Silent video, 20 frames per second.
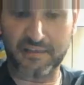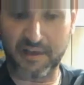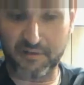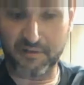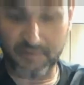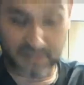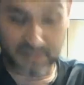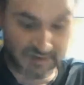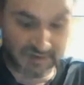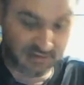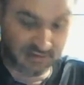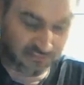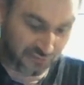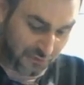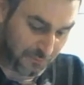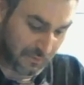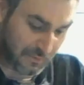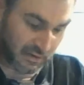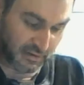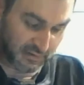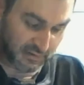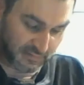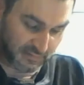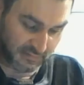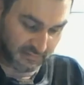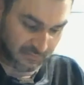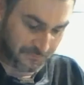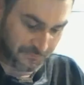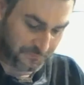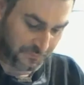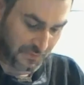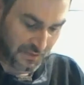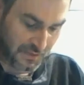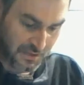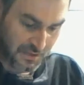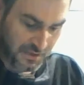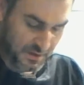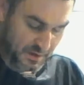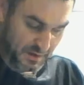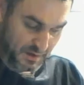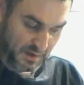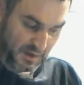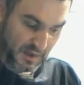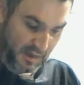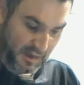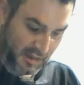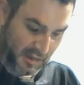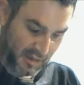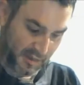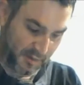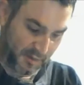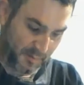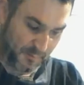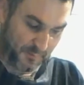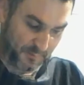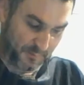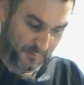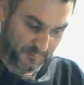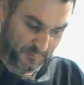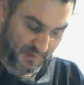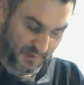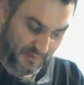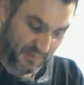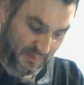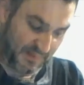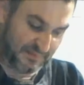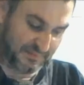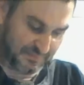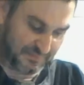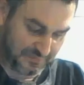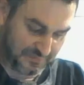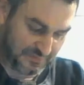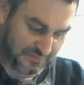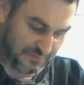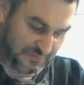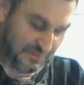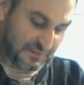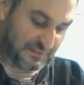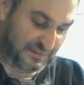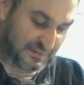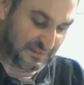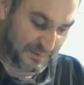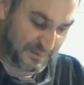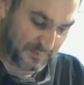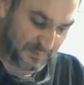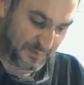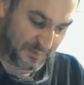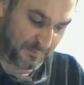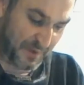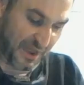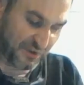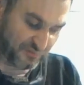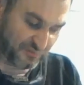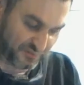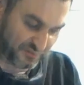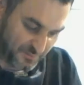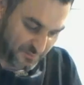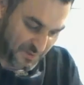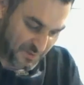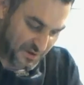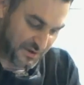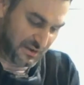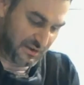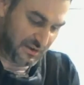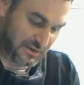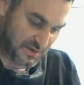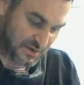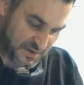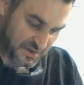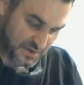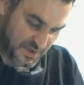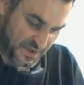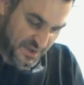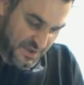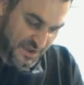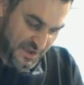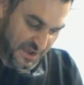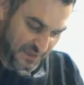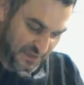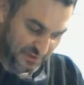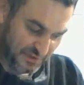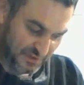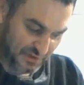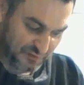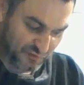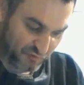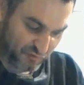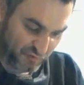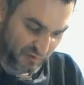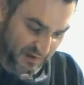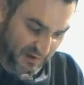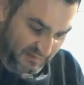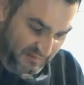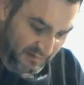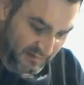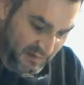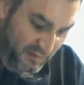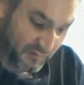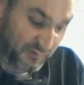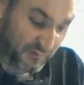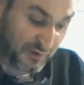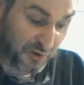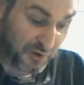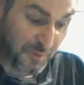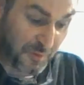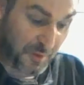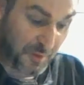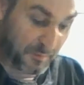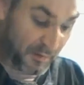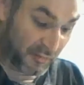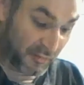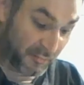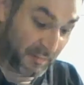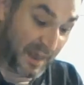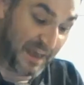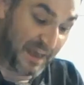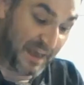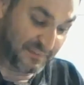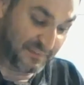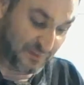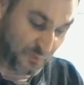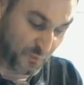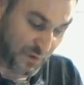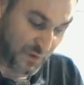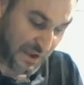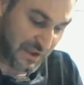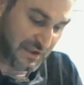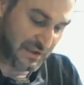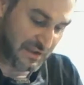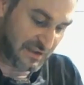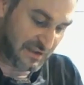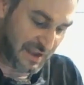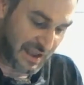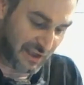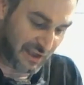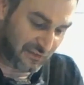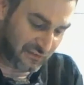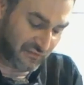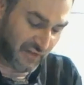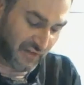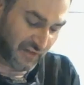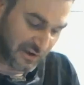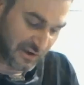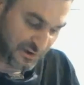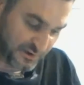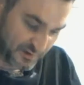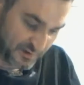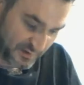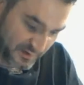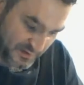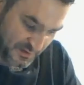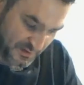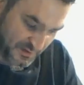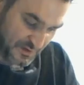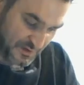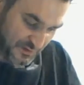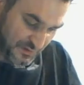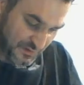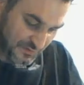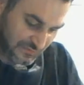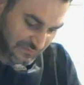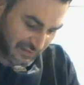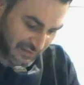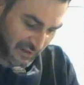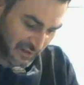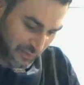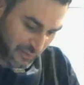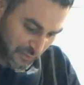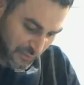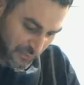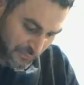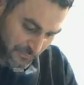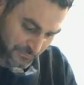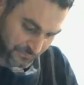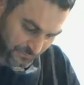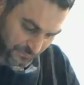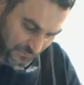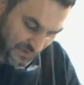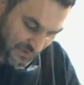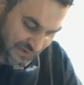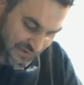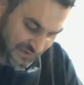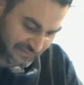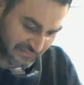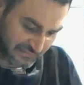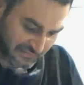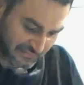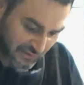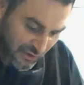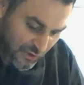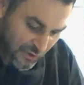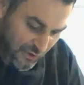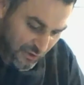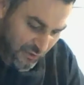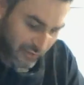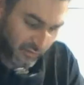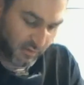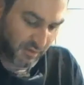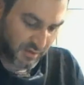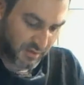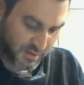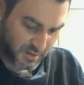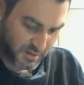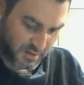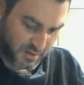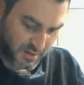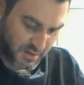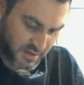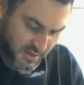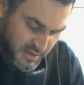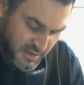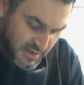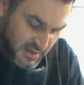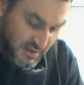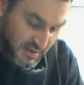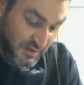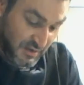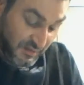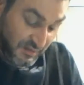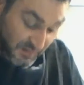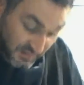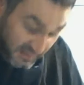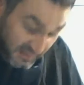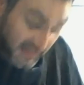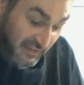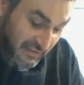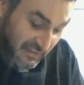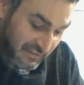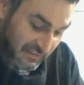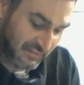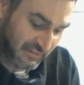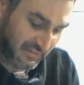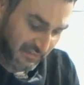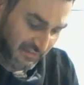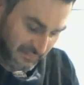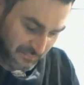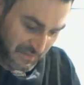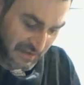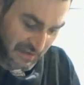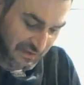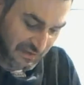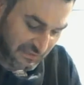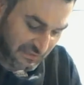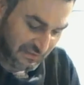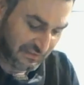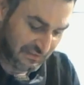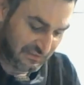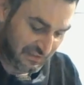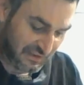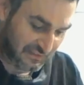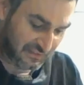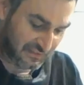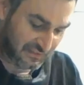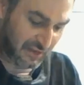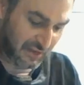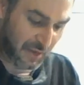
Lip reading: that really, any sort of burns. And that's a deep passion of mine. I think I told you guys in another video my brother passed away in a house fire. So I saw this, making these things as an